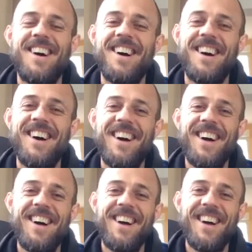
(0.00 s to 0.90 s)

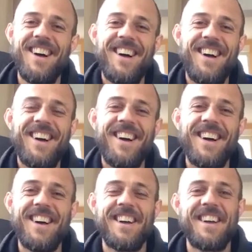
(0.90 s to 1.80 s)

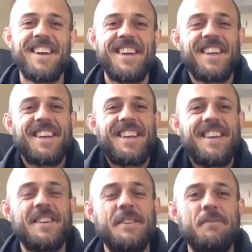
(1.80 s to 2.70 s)

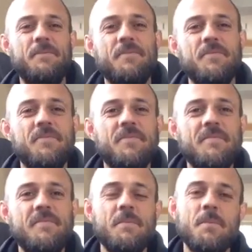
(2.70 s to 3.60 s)

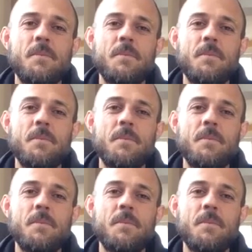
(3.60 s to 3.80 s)
(silent)